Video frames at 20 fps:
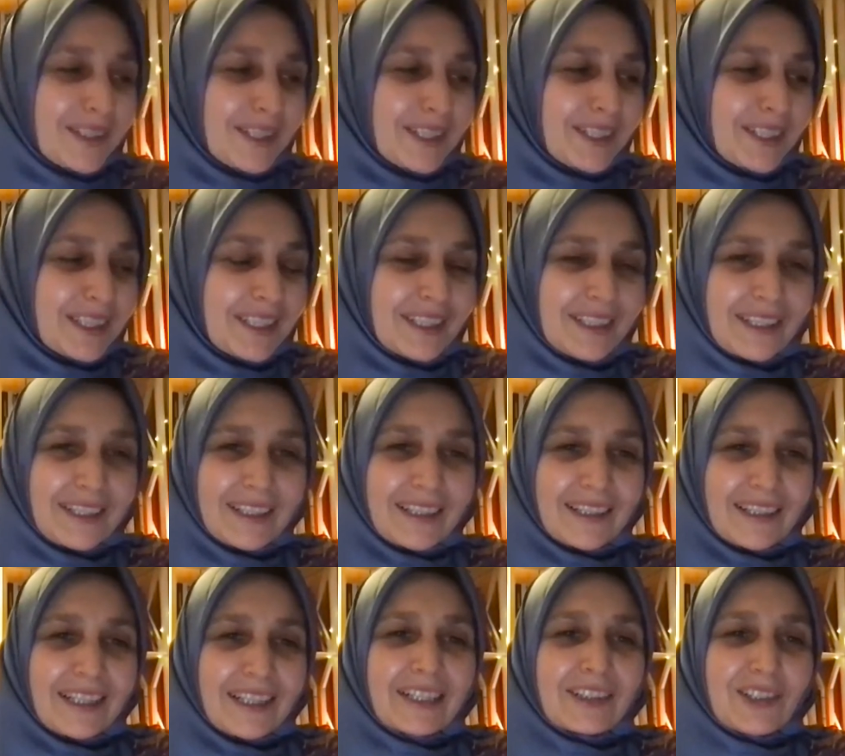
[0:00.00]
very
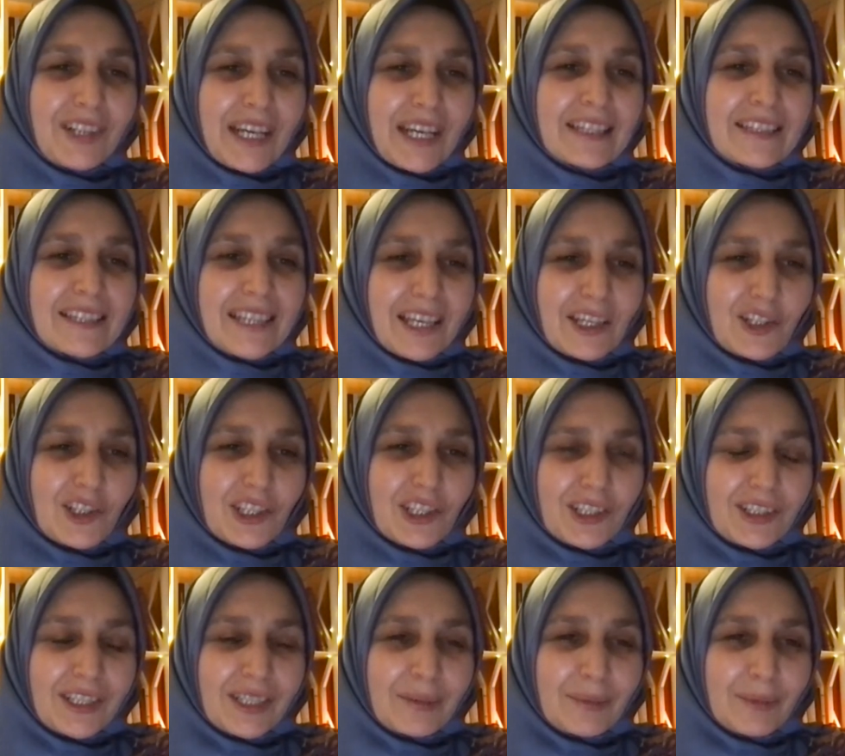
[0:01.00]
a great
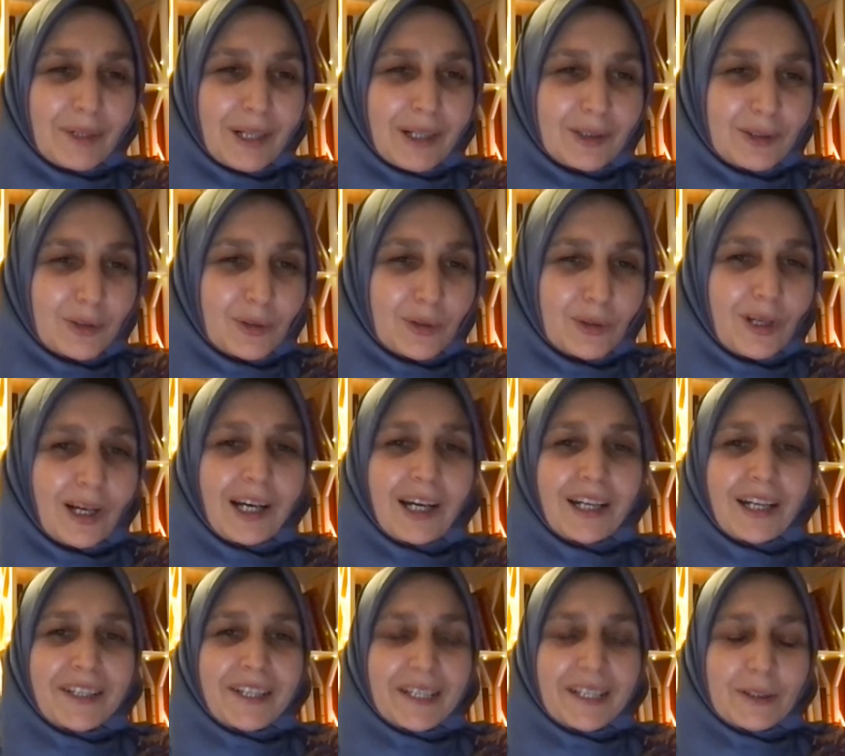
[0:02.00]
session about
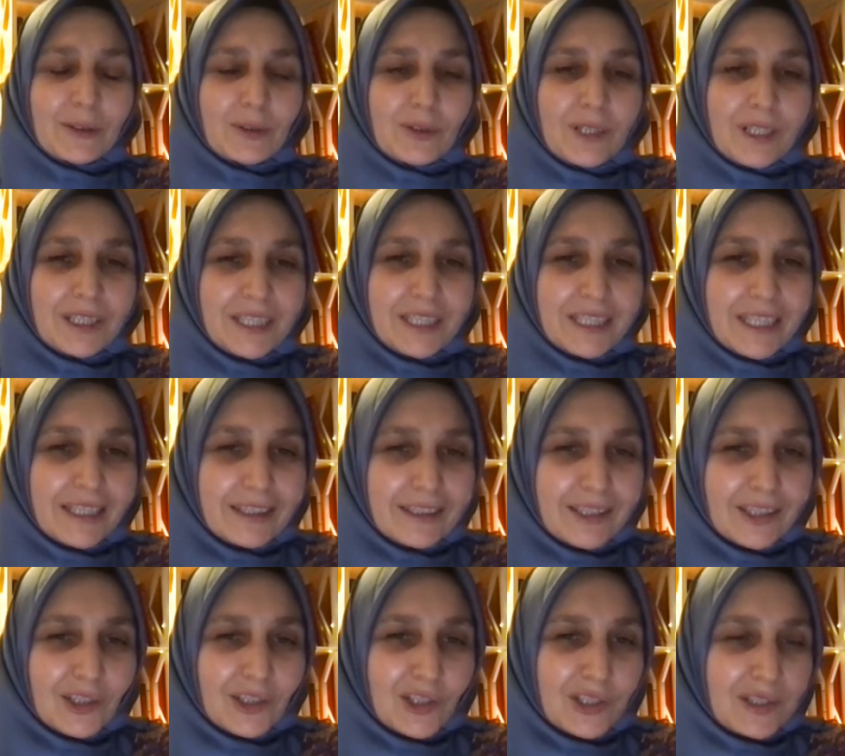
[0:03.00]
Quran and Quranic
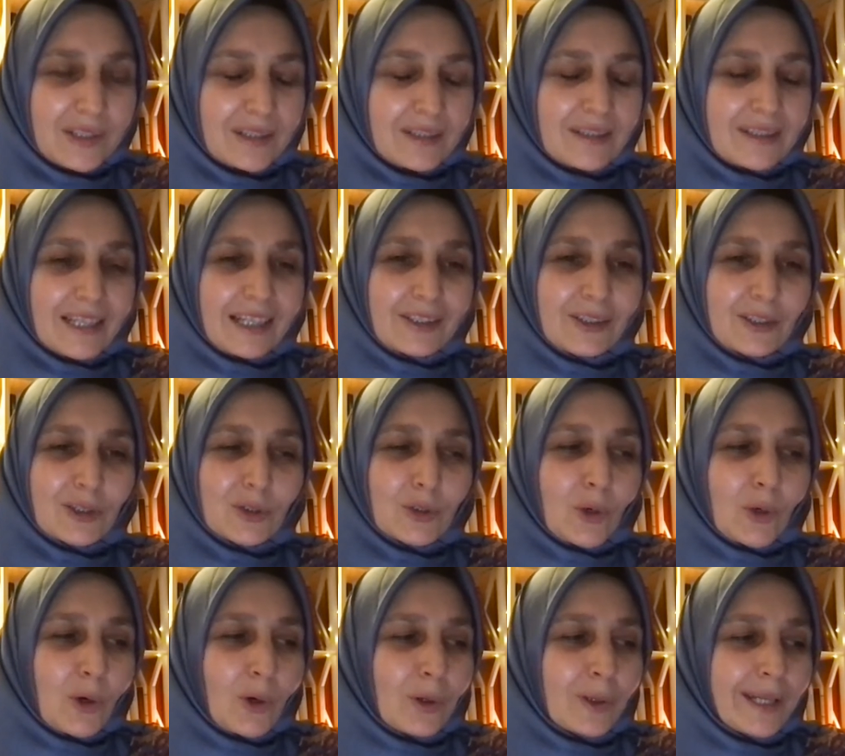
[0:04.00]
exegesis, and the
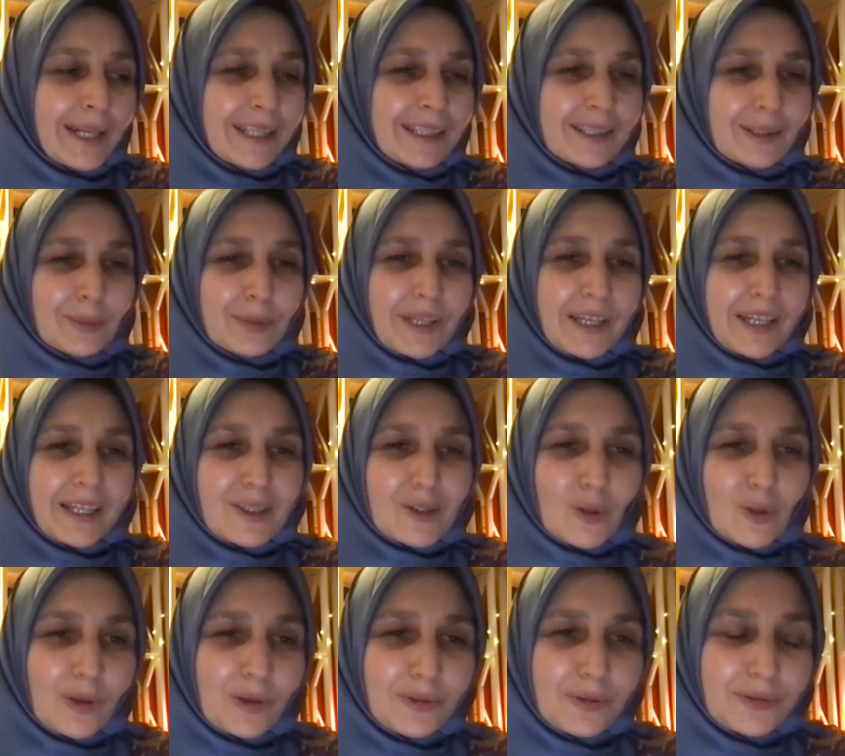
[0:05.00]
role and the place
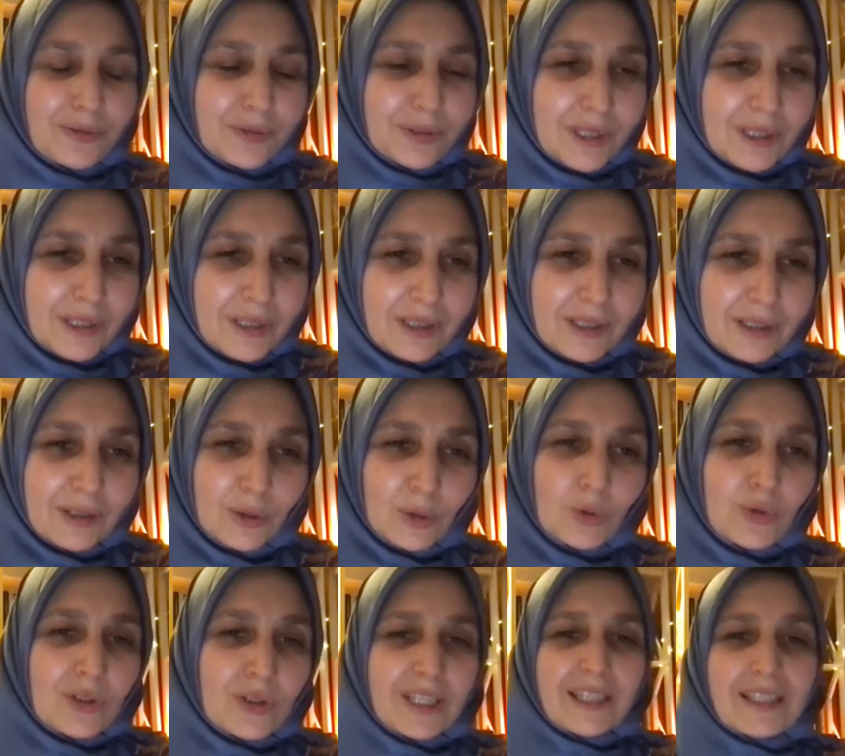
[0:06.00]
of
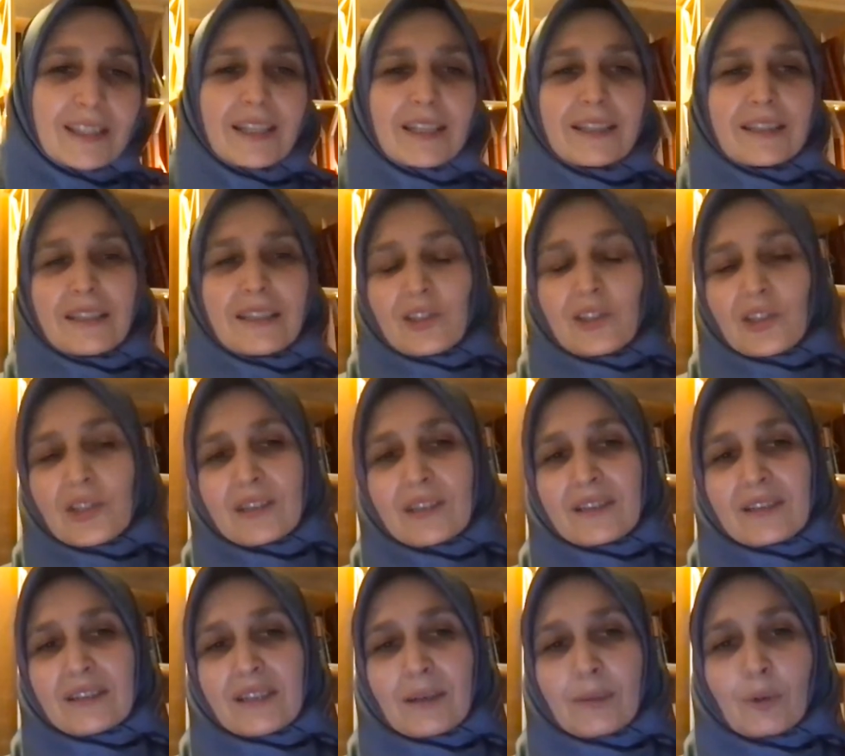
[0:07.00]
Nursi's
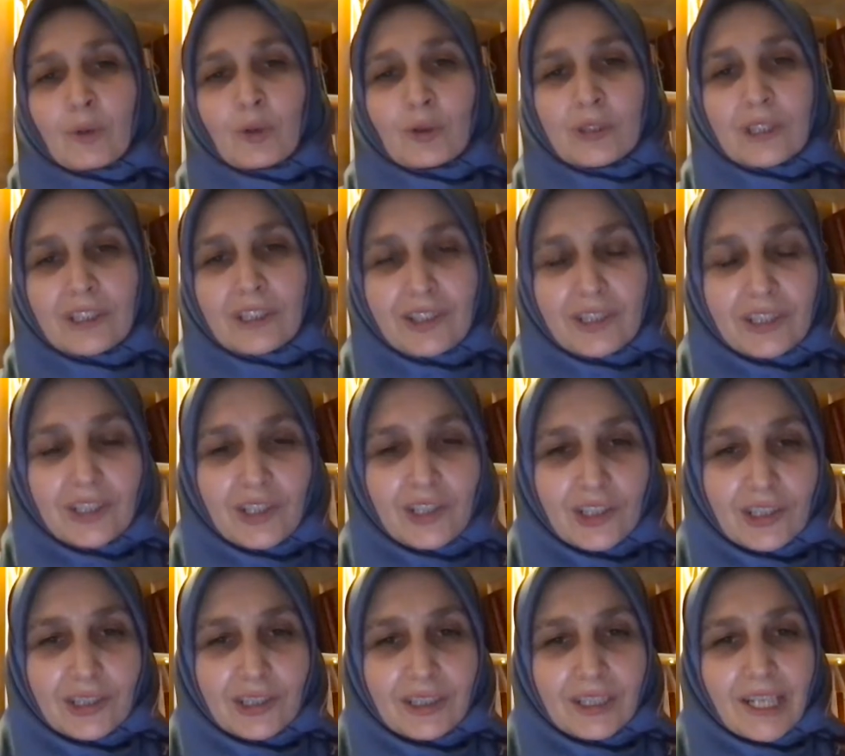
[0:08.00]
exegesis among the
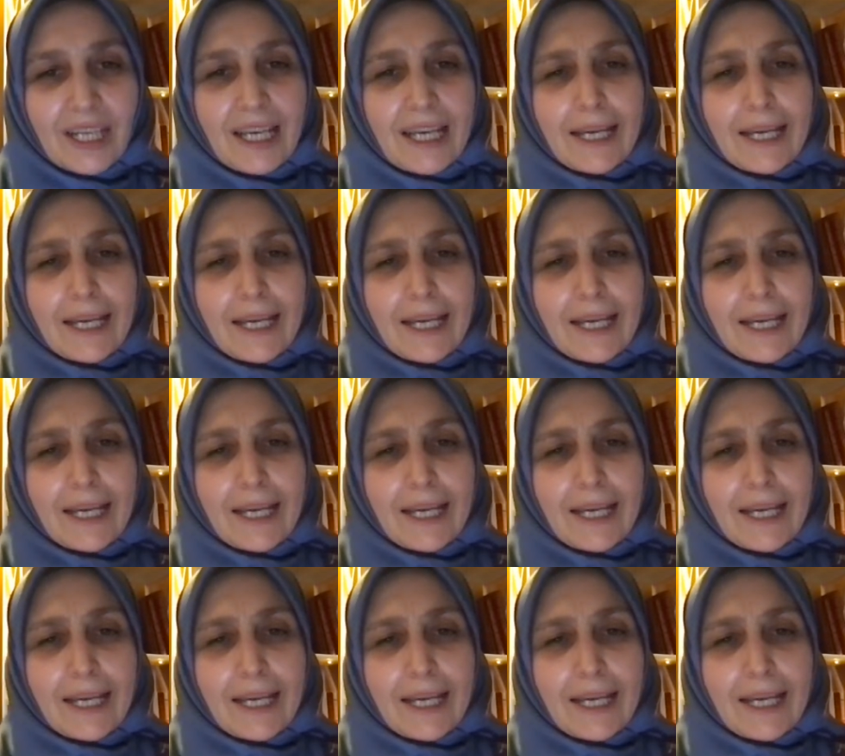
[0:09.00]
tradition.